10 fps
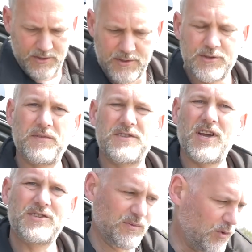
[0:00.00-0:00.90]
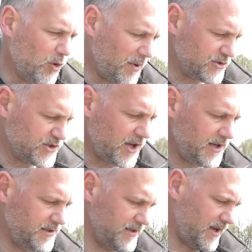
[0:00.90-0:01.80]
So if it's nice and warm
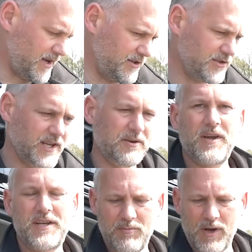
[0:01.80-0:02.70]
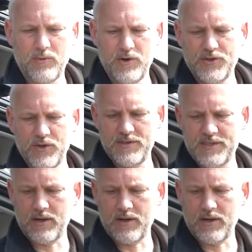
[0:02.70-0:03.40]
outside and you're just getting ready, you might want to do this